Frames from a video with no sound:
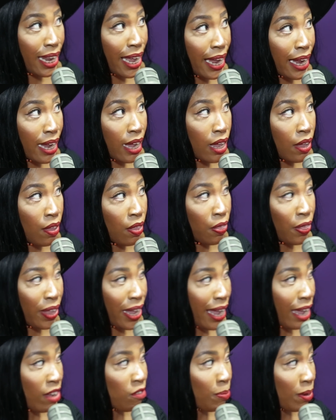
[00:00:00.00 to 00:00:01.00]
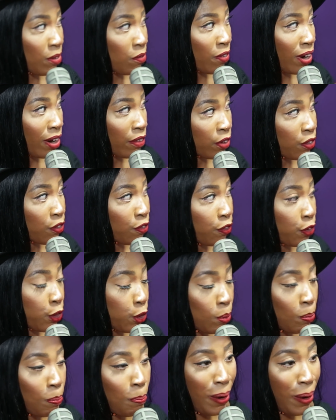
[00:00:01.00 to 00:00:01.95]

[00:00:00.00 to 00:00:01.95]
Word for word: Like there have been very few